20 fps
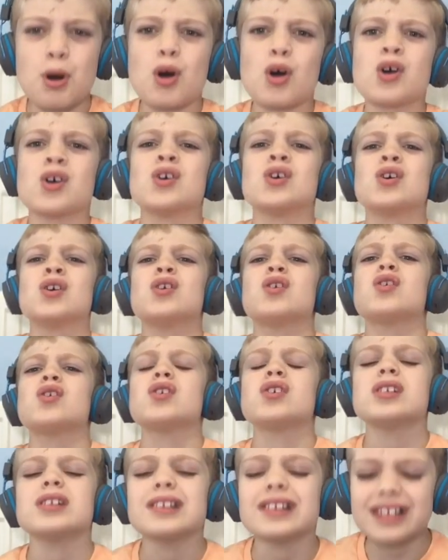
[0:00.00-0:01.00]

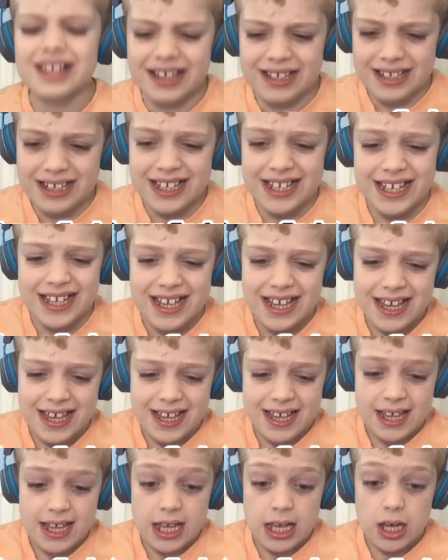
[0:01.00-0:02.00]
whole...
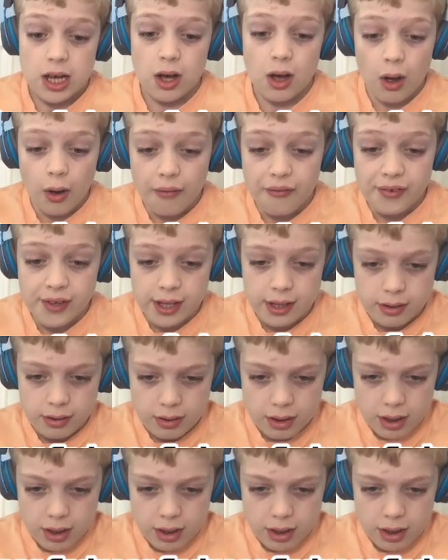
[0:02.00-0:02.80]
Awful!